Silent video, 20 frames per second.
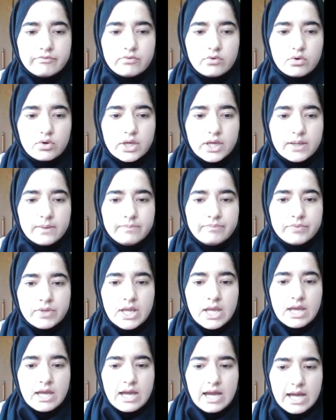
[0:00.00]
Okay,
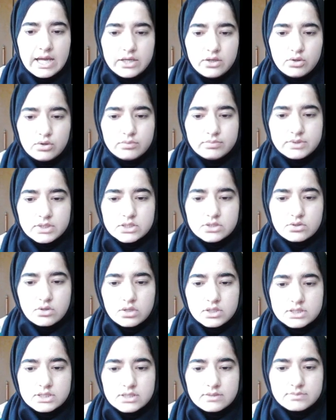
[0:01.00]
I hope this
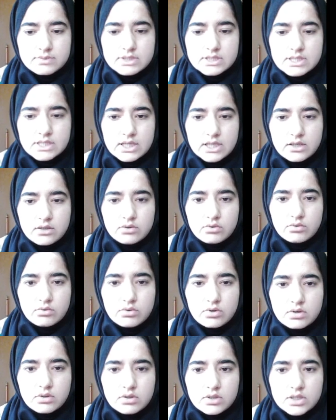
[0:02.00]
concept is clear.
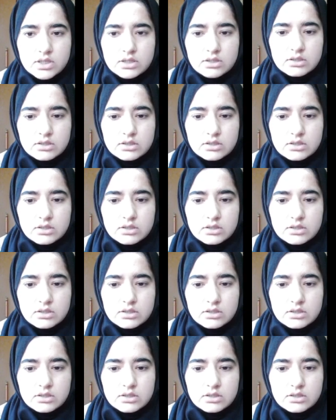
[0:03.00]
Hold on.